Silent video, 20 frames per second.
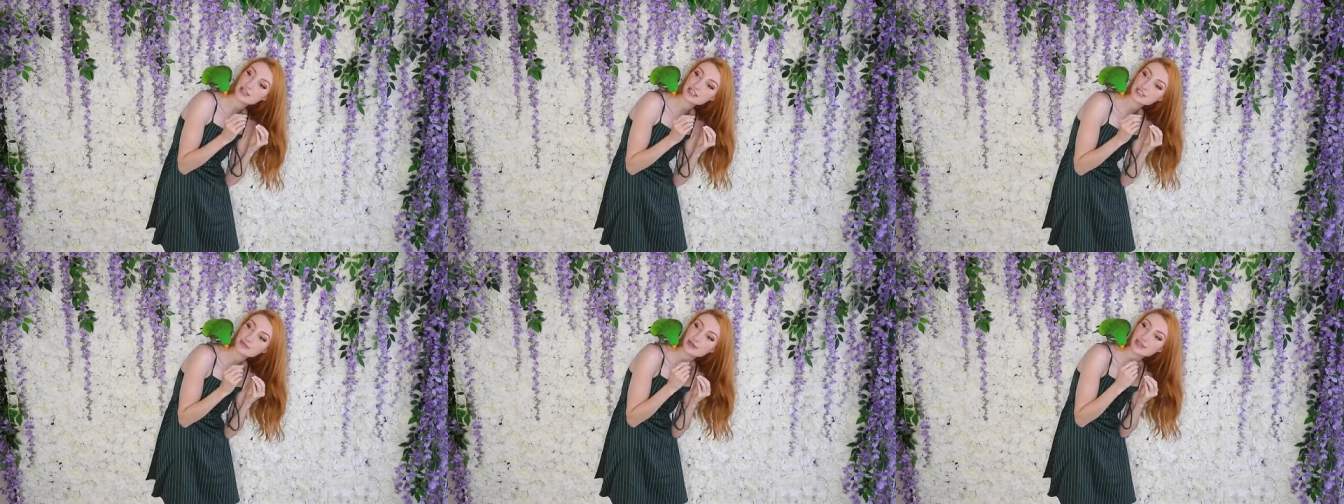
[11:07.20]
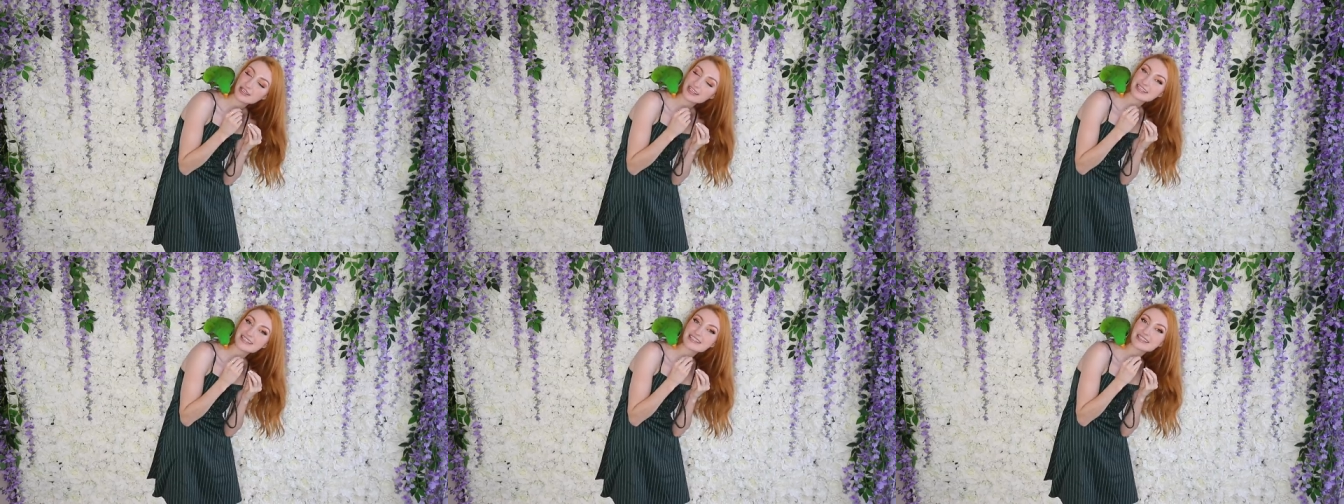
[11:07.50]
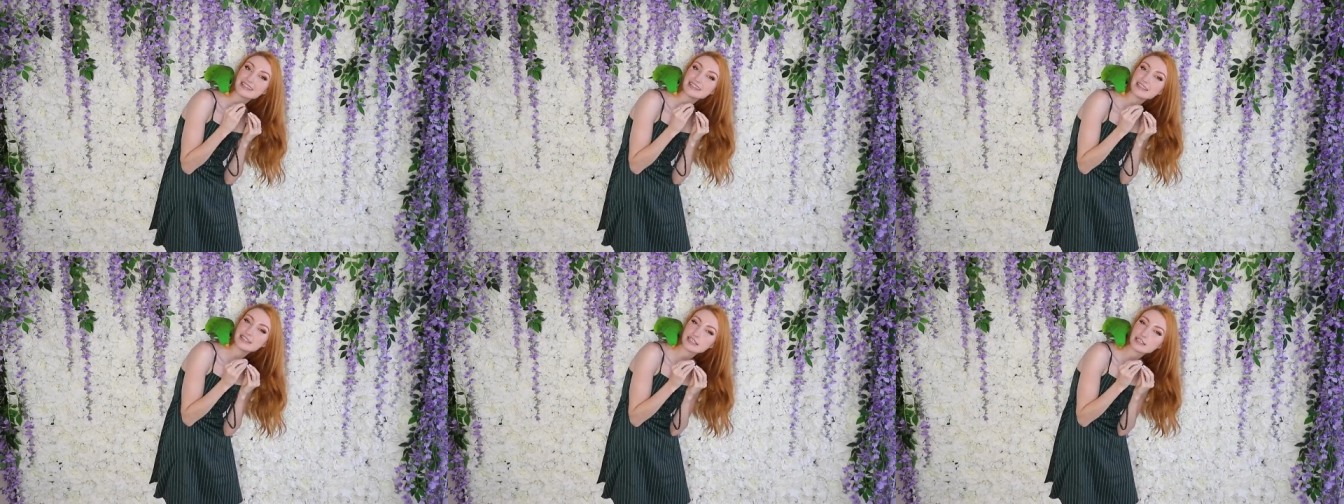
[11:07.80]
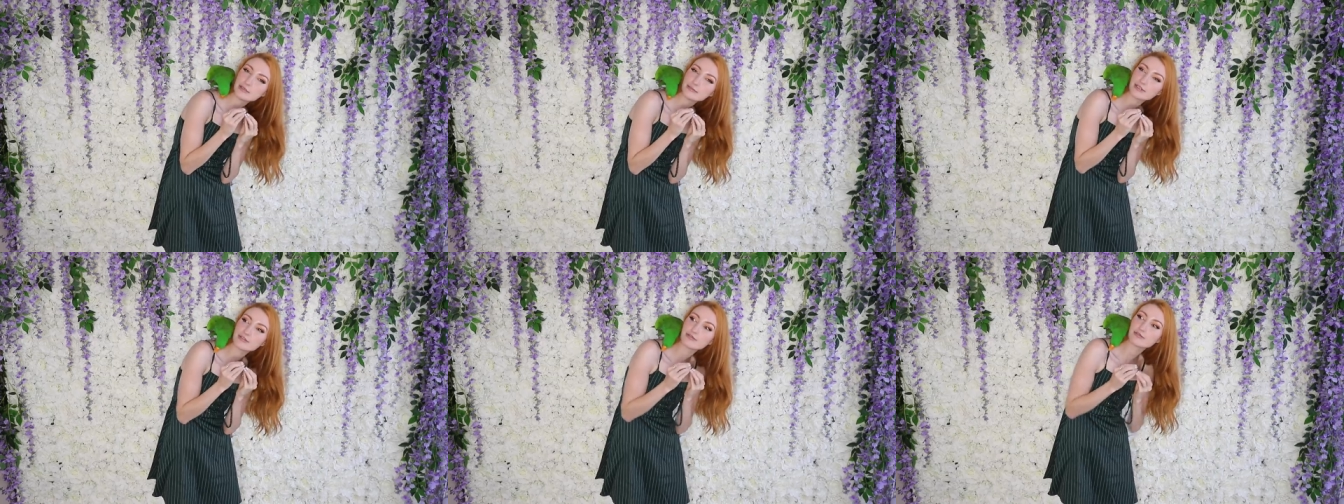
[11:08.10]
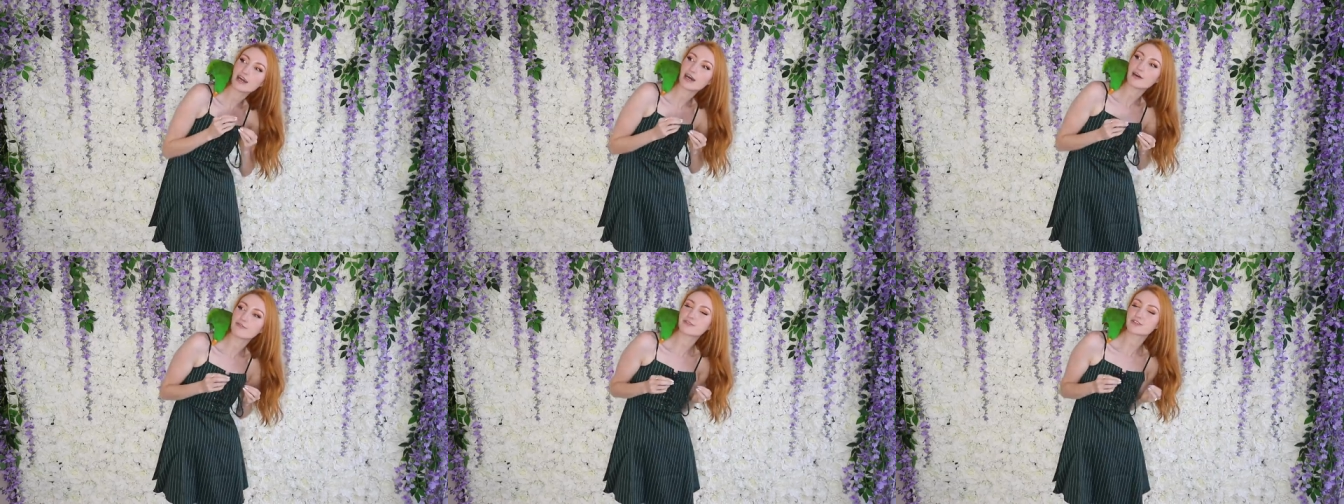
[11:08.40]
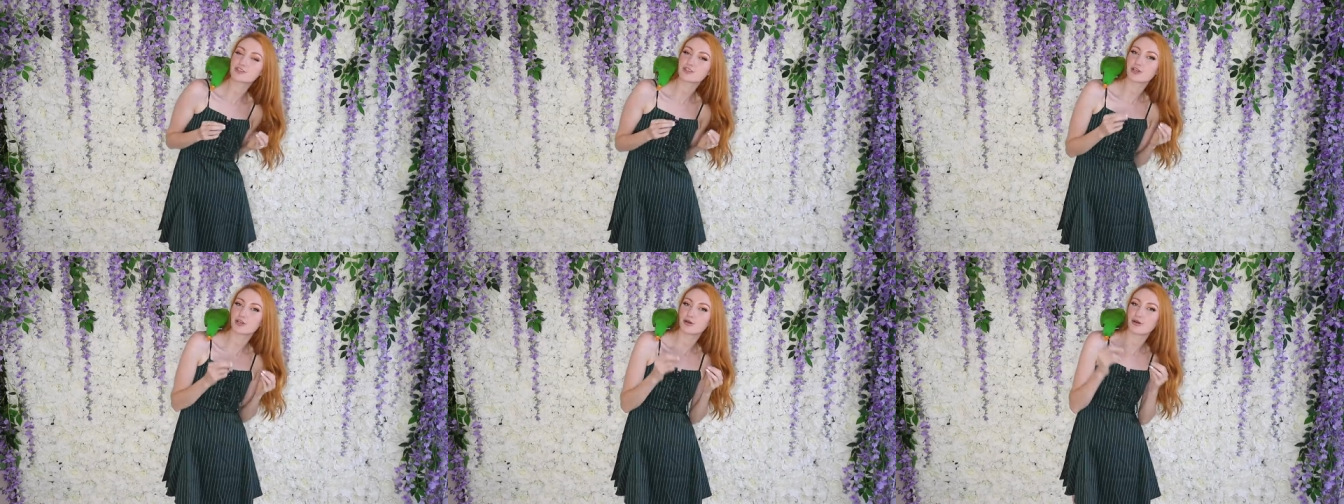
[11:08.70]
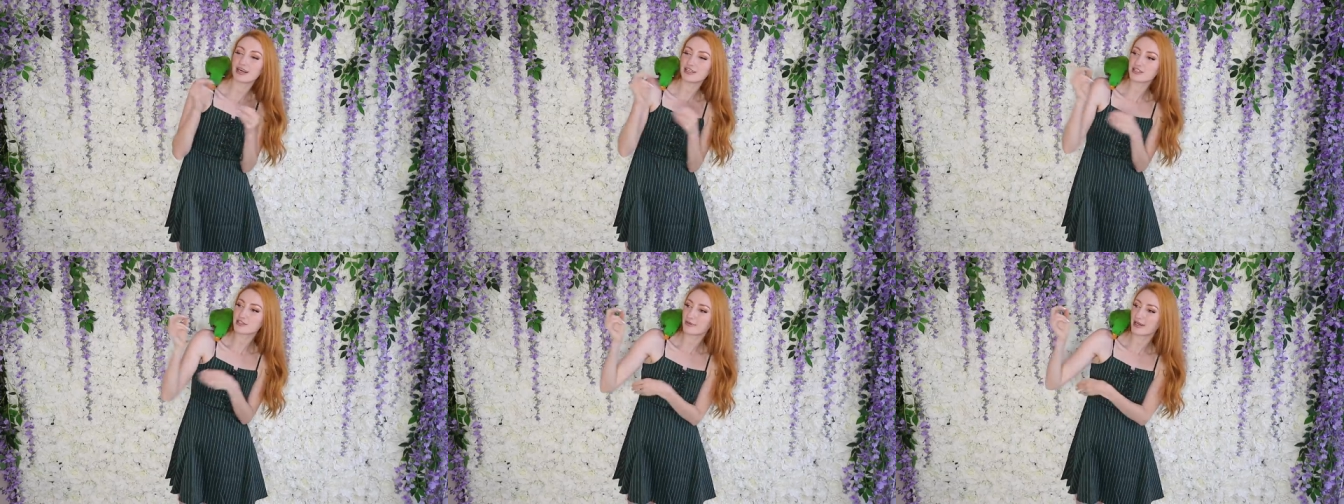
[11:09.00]
This one is a little bit rough, so
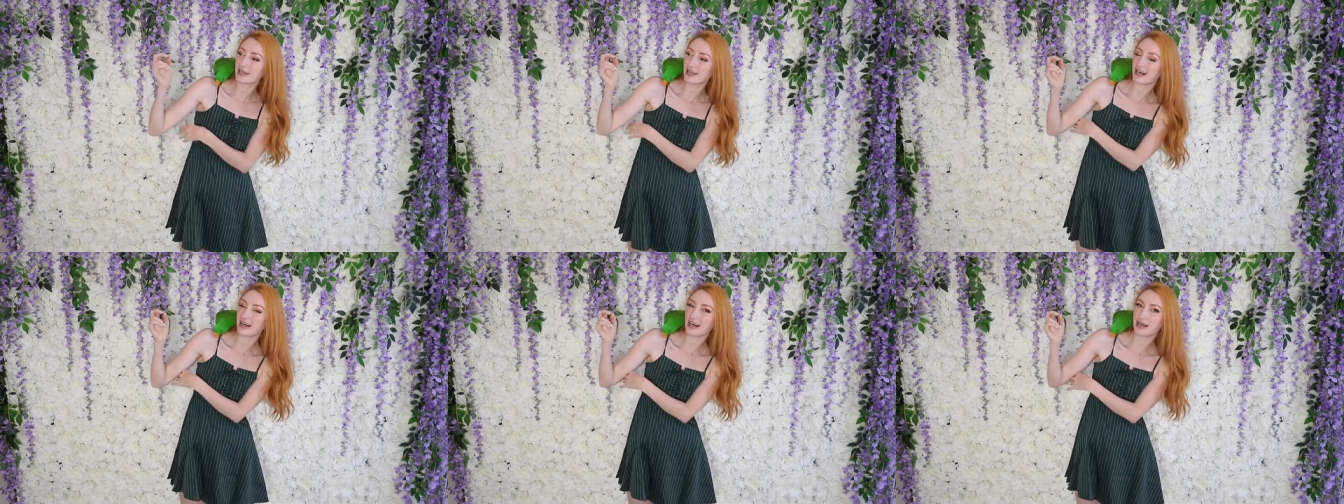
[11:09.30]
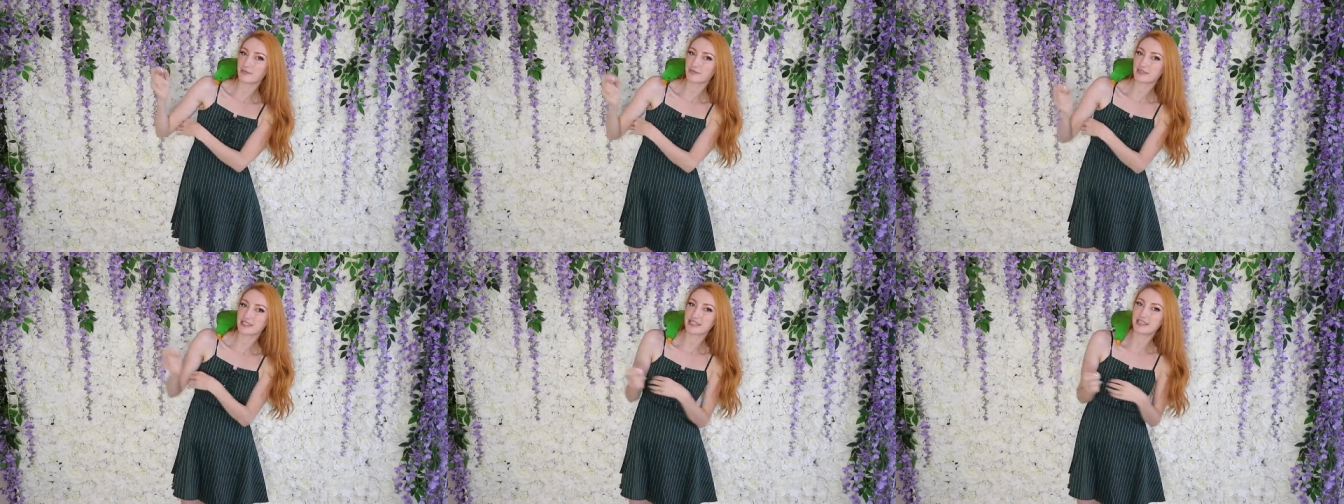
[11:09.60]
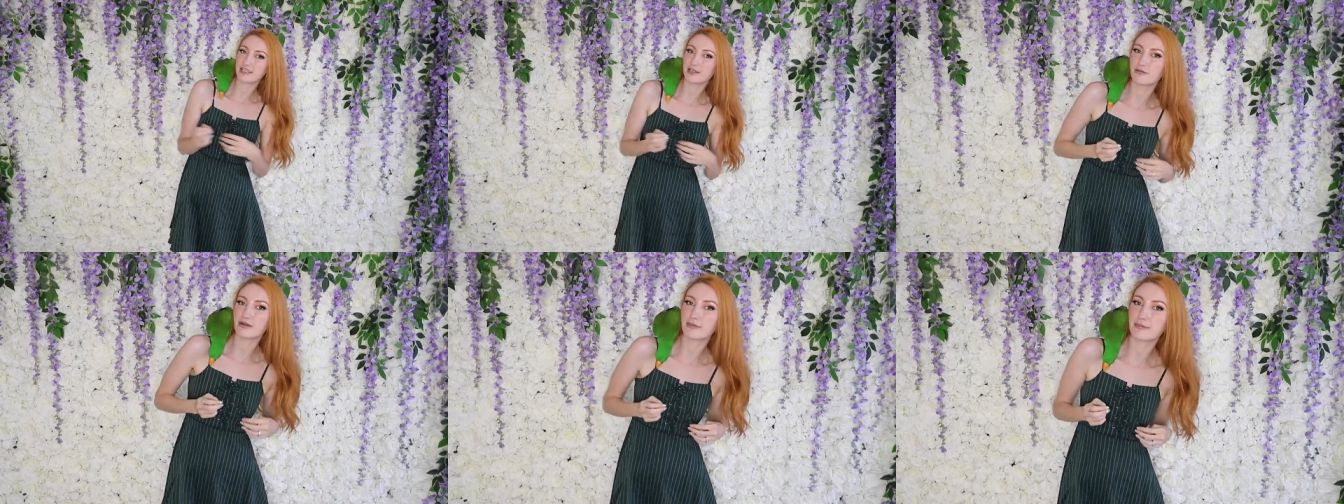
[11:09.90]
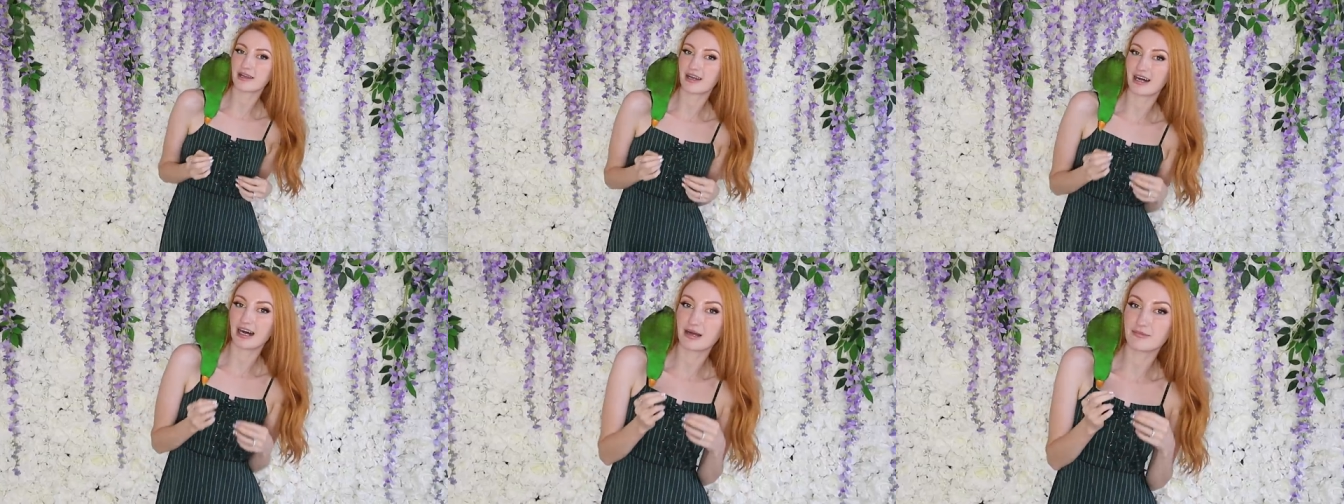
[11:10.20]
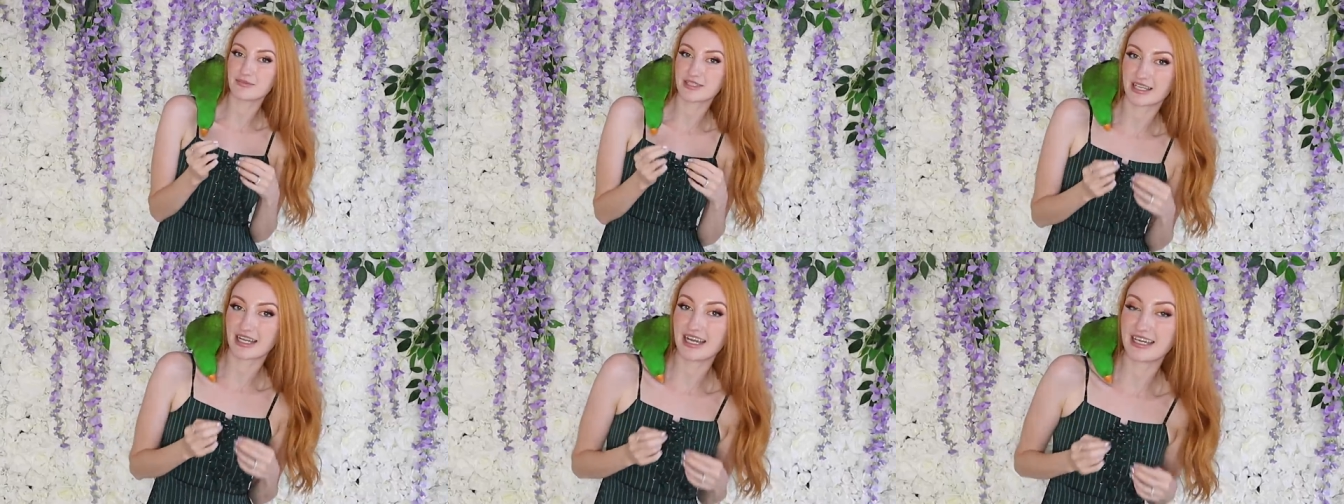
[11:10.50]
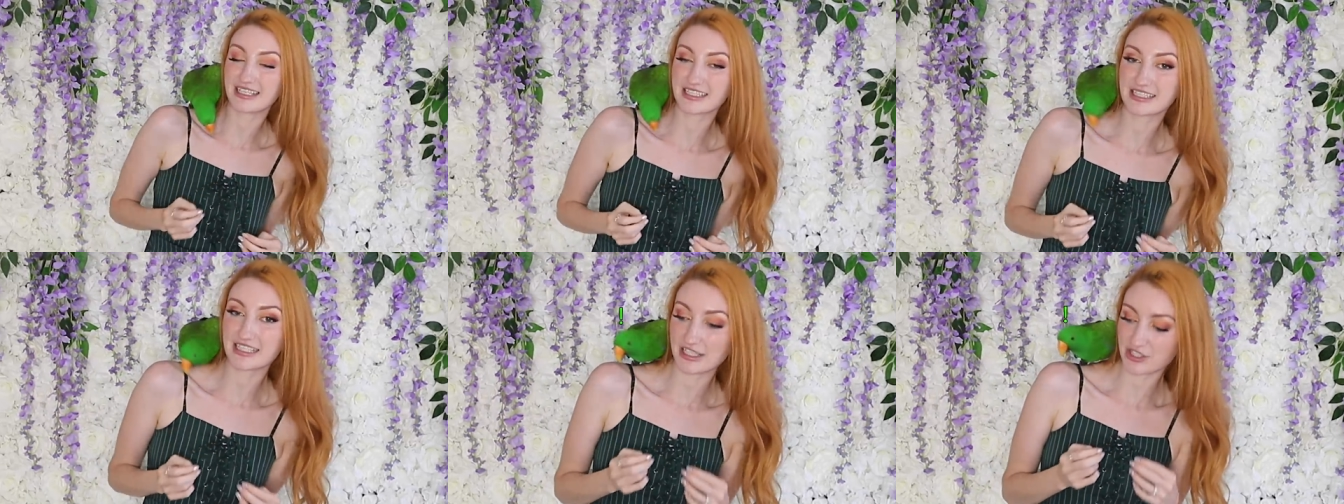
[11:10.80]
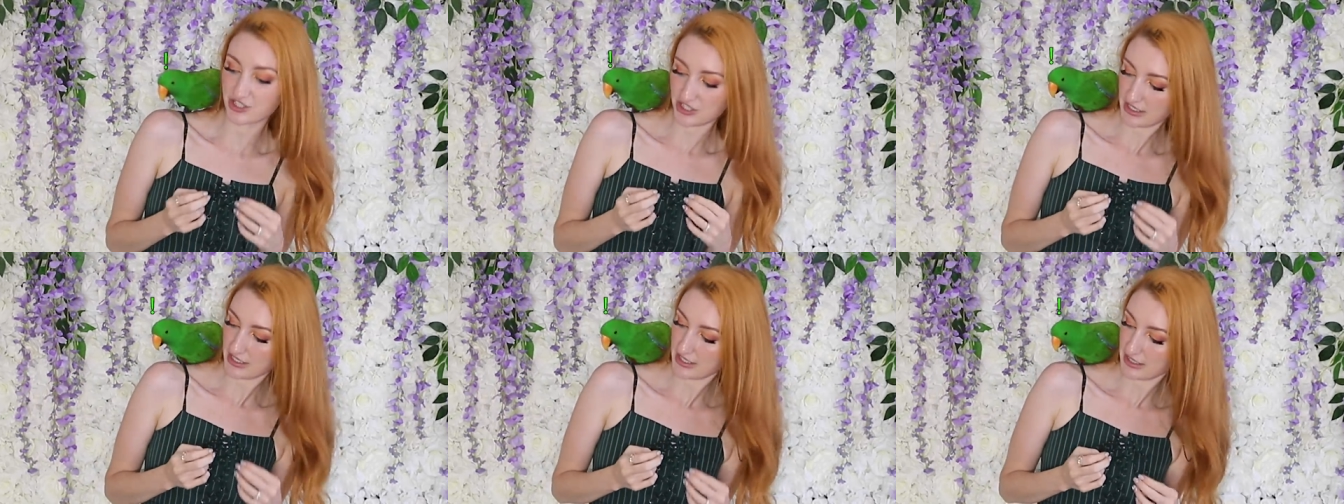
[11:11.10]
under my arms here where my arms are kind of
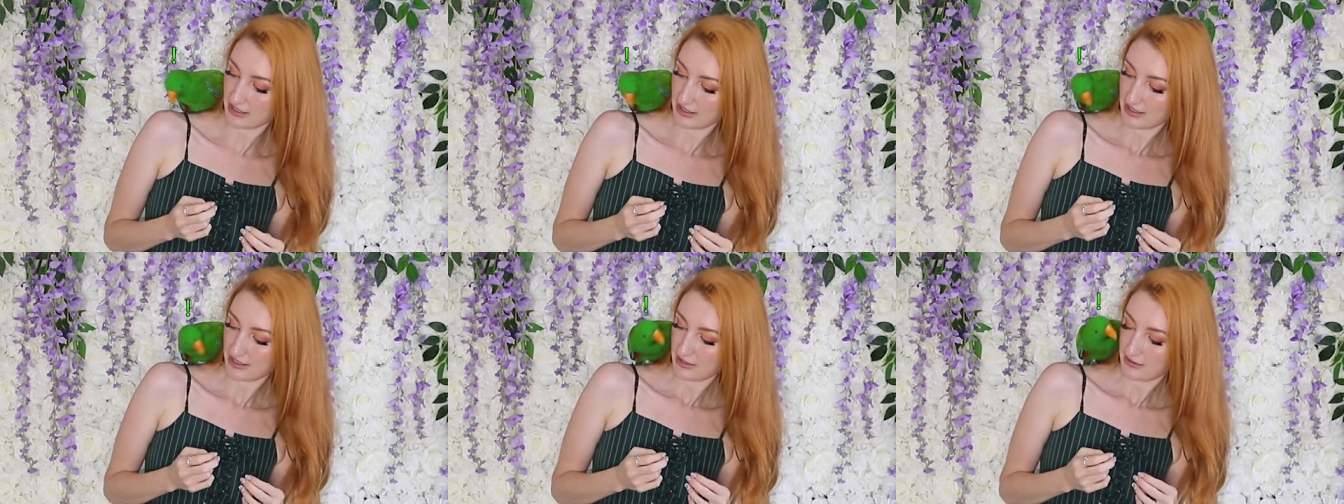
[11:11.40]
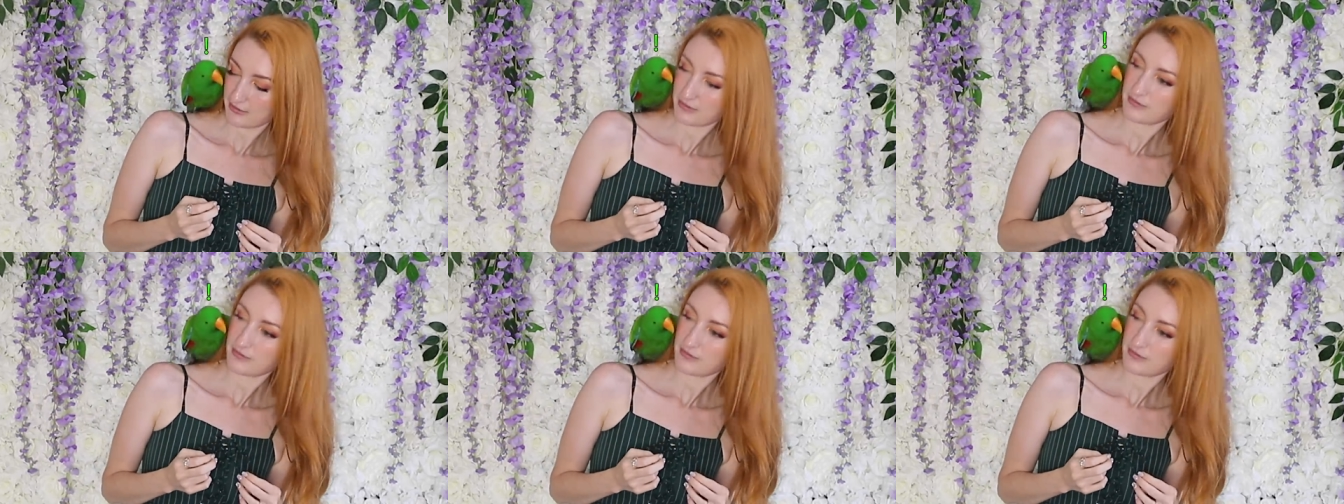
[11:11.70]
touching it,